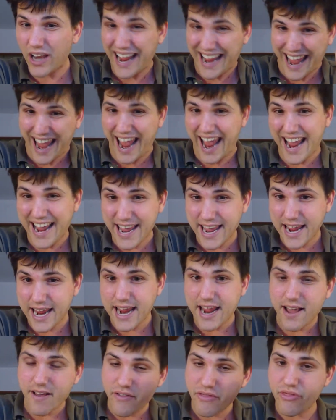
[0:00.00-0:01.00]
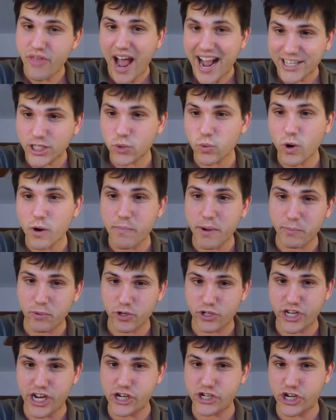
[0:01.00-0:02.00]
like Anki, that's where
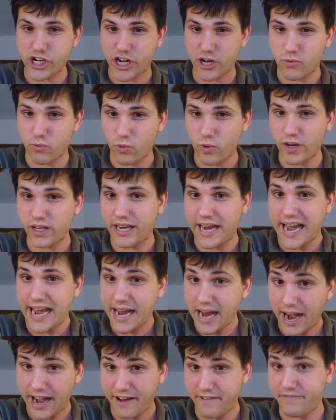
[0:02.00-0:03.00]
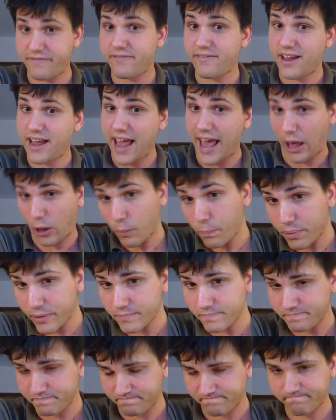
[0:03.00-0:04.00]
memorization can really kind of
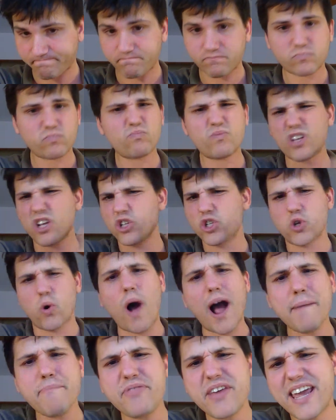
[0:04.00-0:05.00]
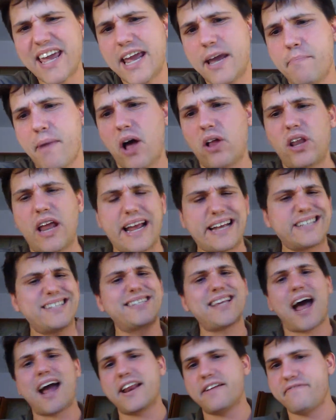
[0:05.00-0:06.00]
help. So I'm thinking about like
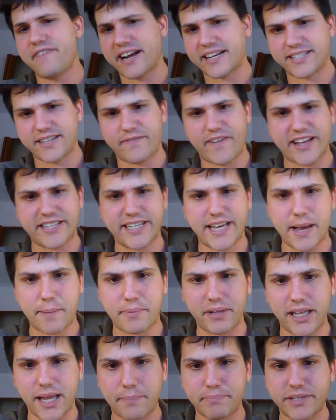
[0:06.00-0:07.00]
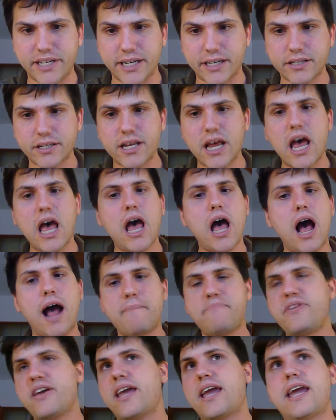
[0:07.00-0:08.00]
side effects of anti-epileptics.
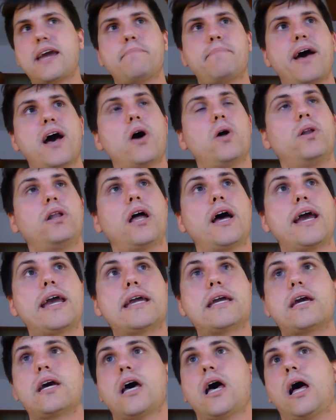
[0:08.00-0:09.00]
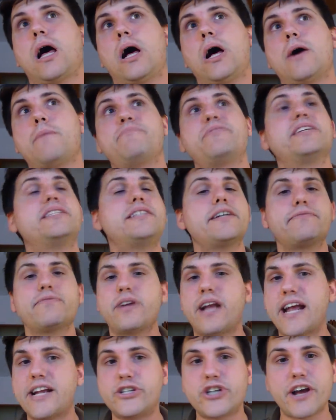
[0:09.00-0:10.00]
I'm thinking about like the
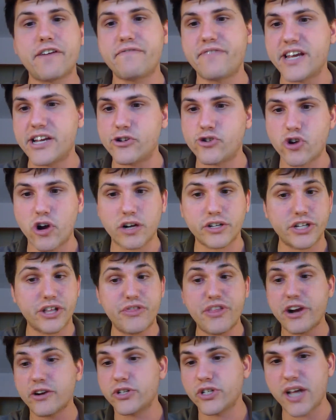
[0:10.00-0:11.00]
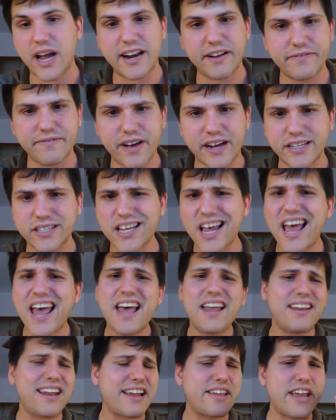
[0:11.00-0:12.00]
different HIV drugs and their side effects.
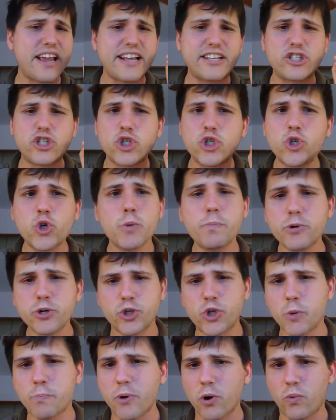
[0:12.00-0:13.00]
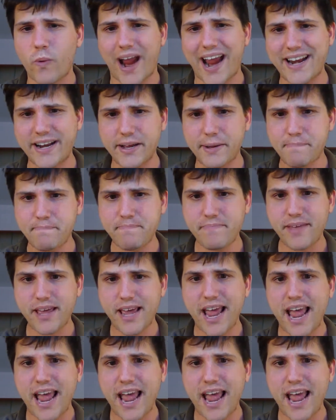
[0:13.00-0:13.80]
Like it's super random.